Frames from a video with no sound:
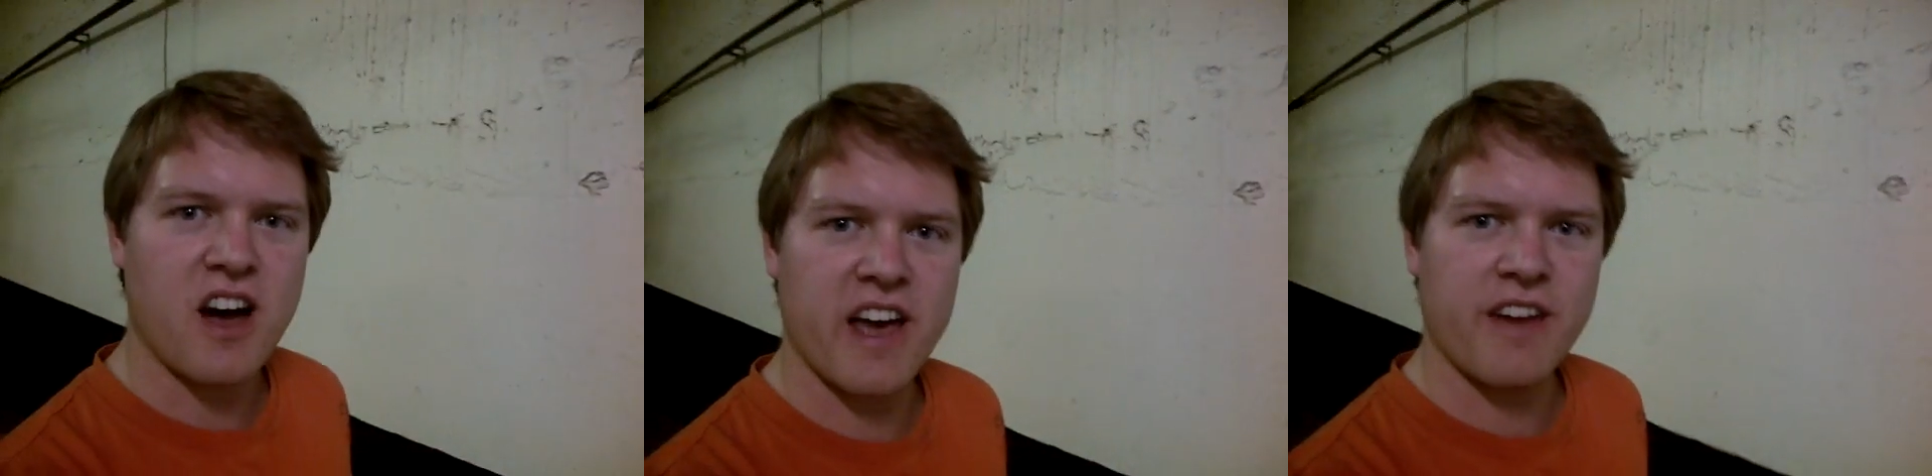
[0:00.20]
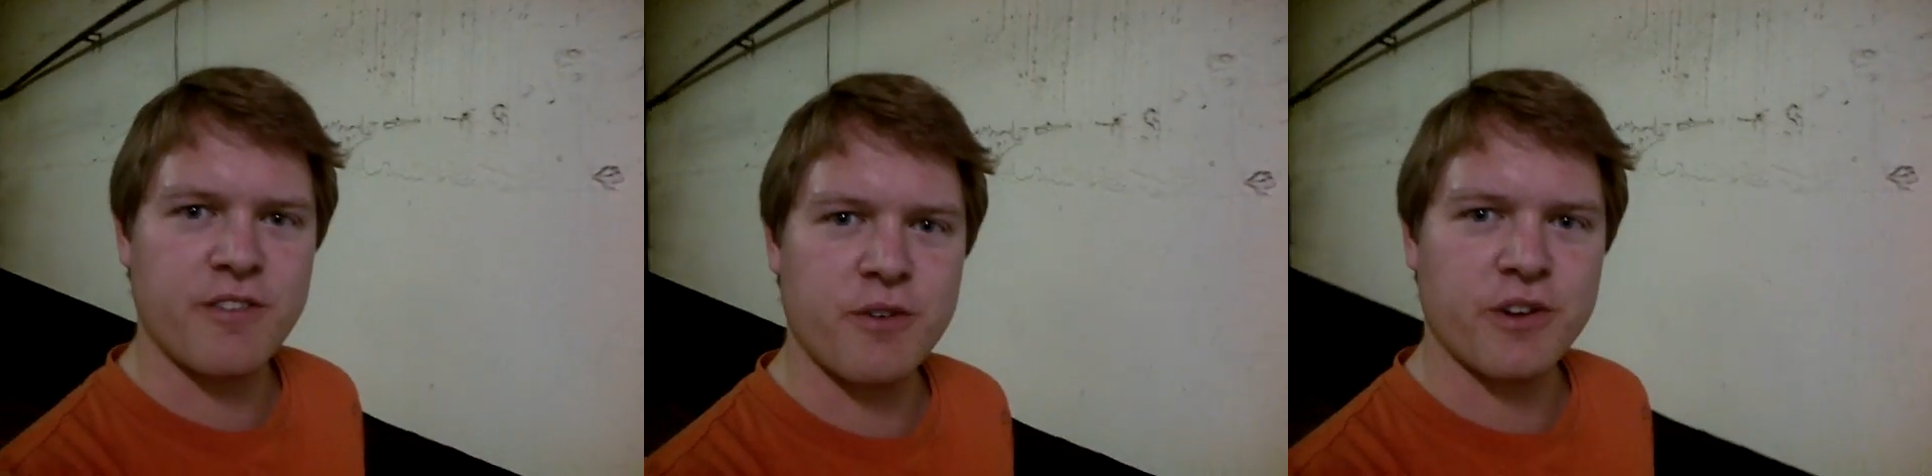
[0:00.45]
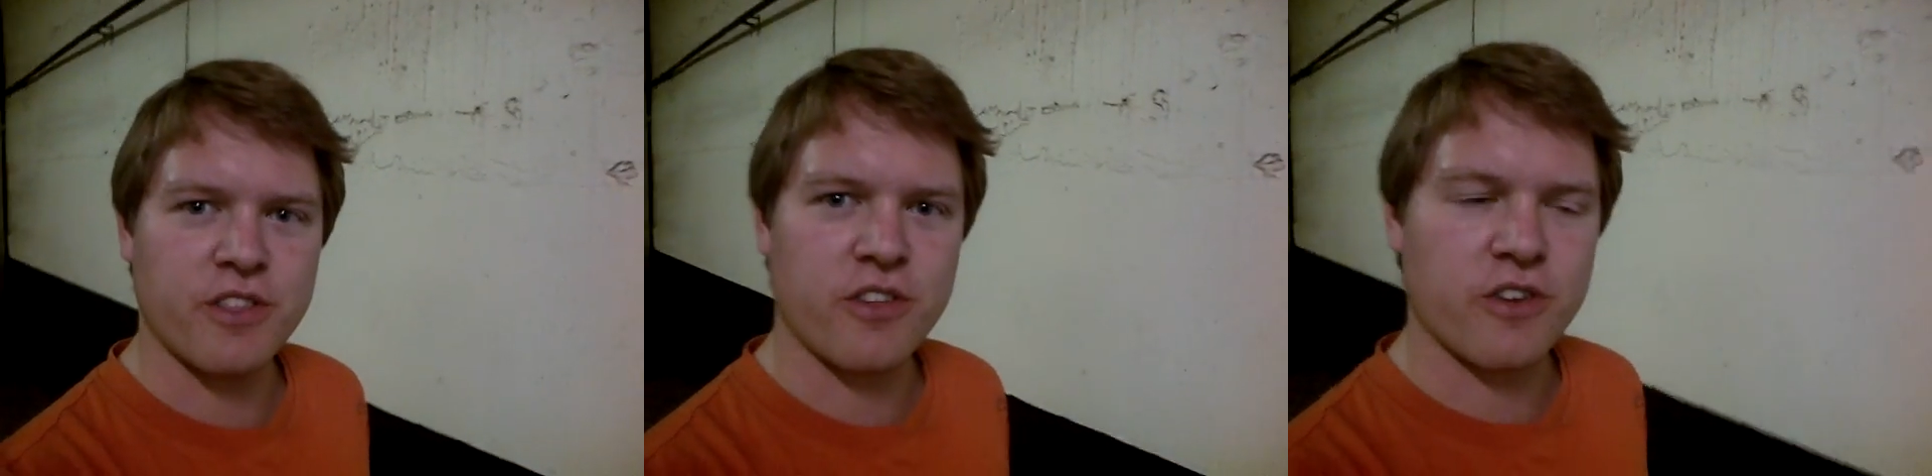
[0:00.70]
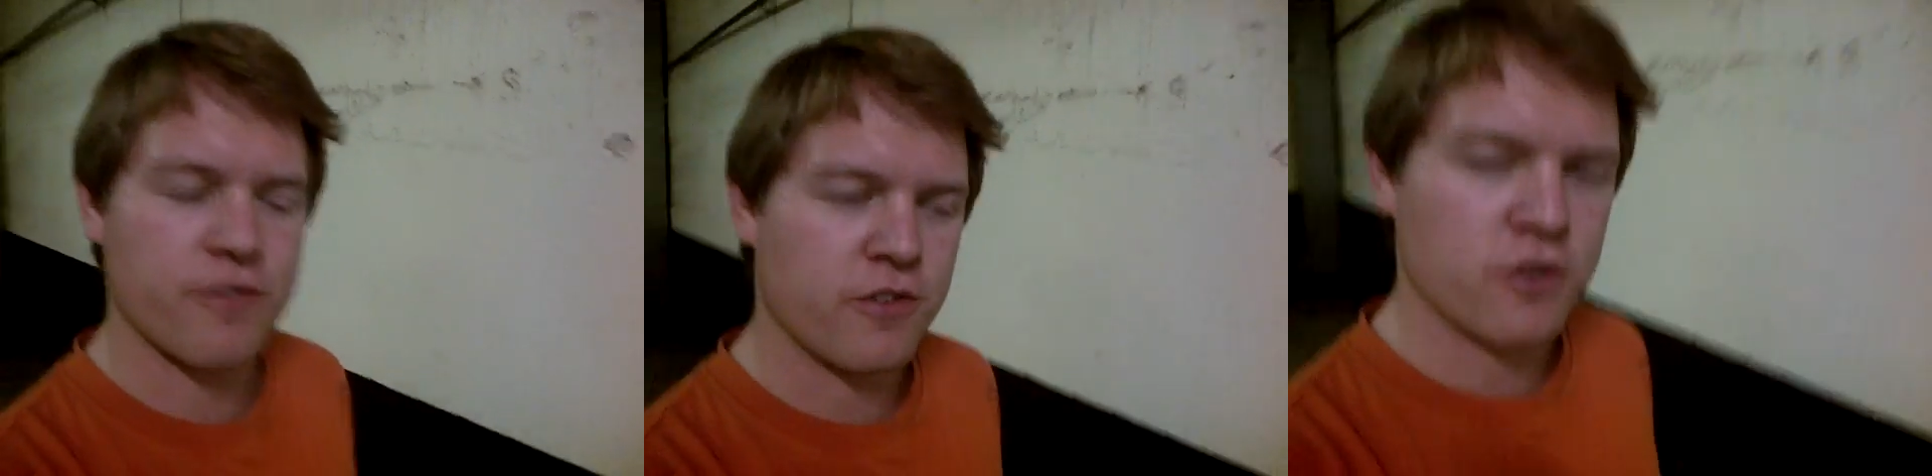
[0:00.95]
Hi everyone.
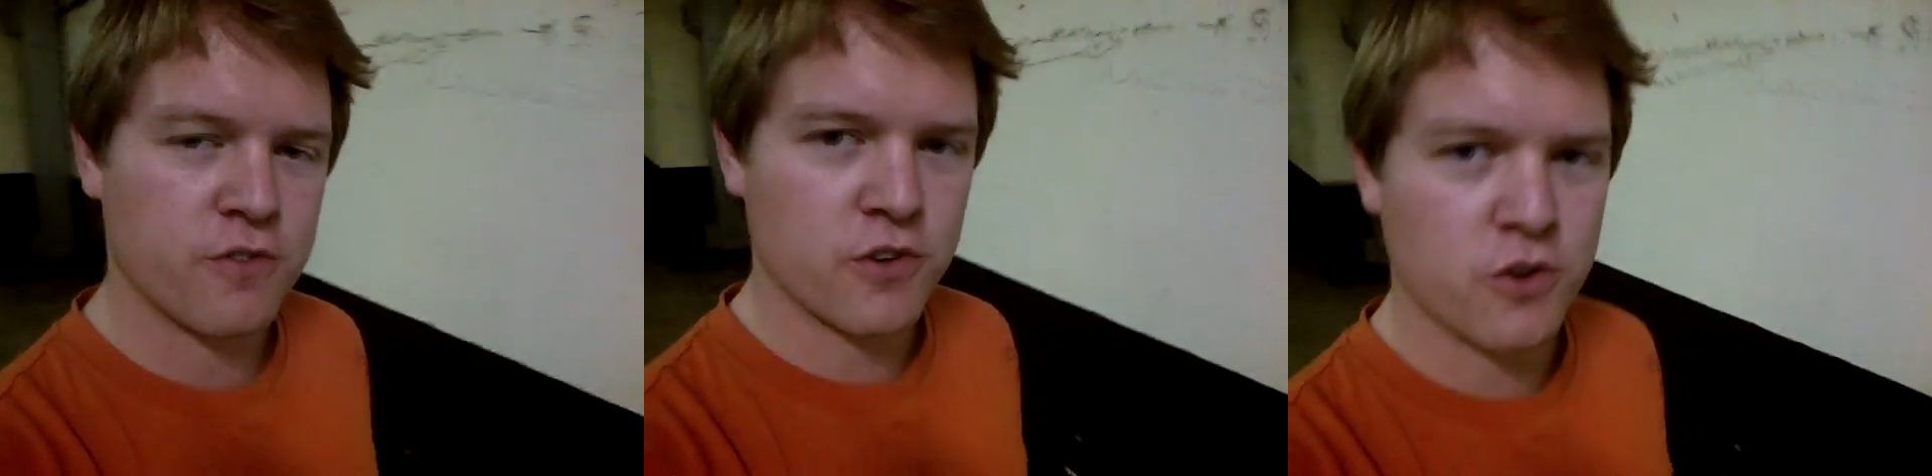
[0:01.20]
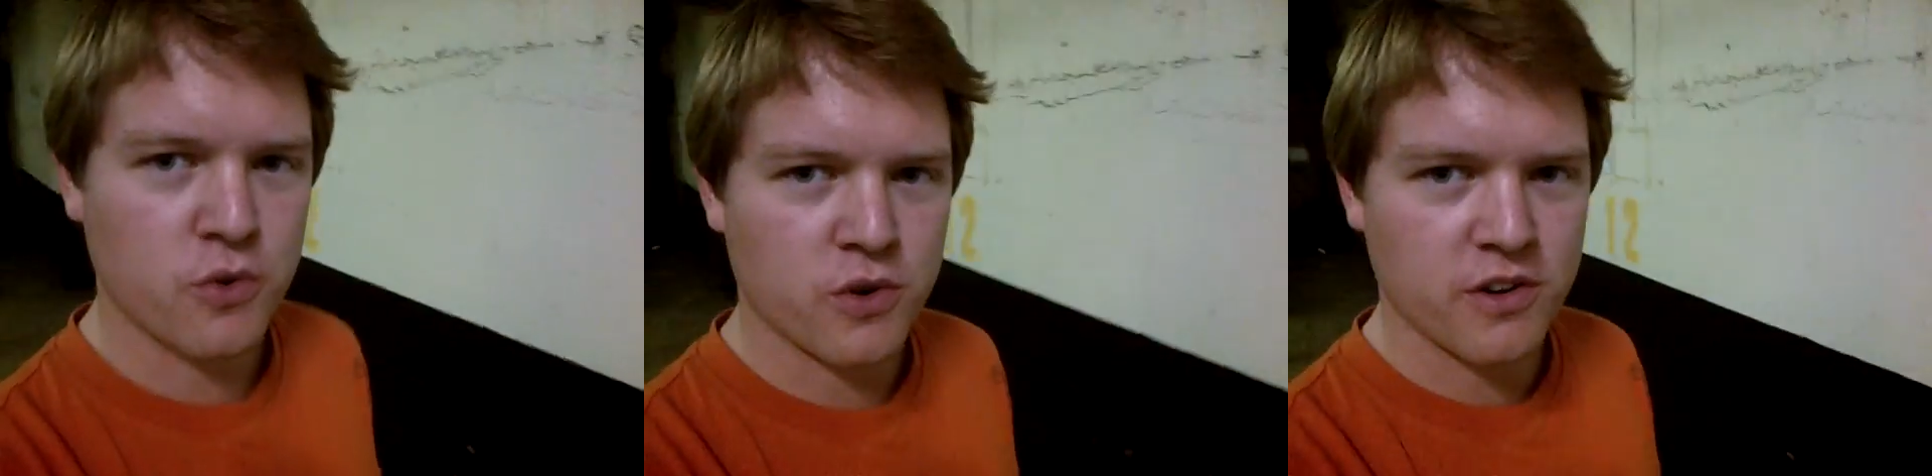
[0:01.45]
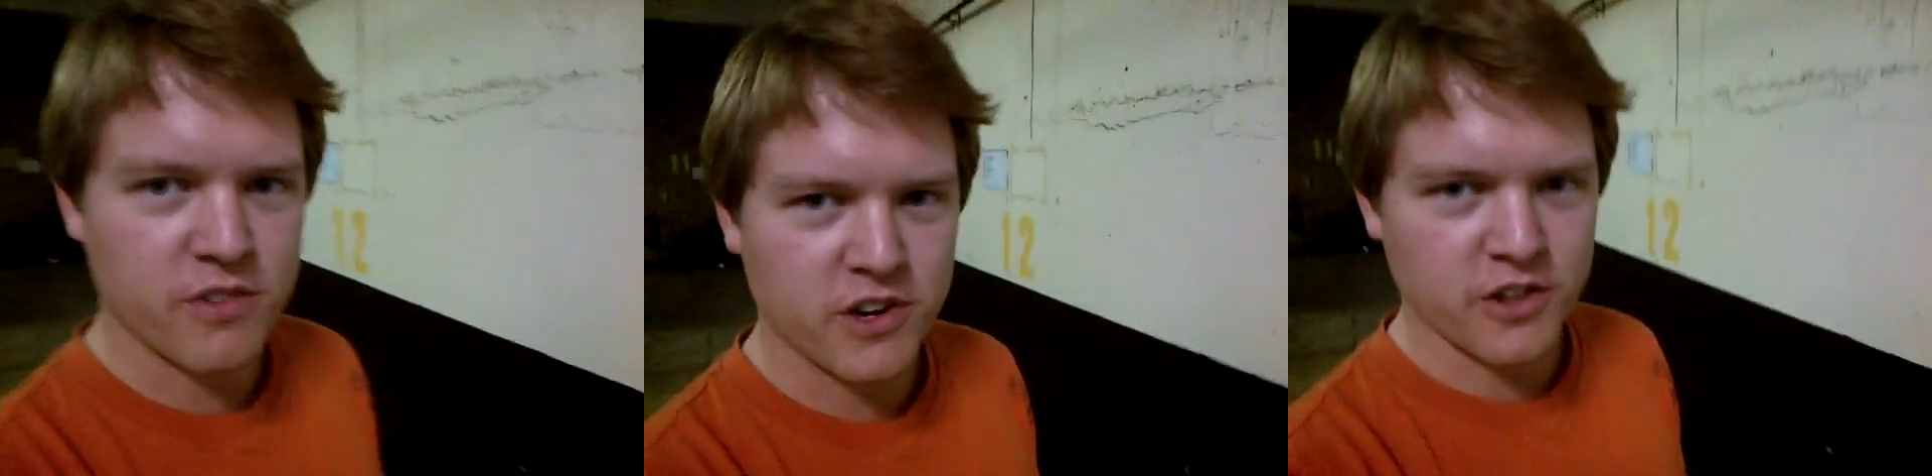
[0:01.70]
So a few of you have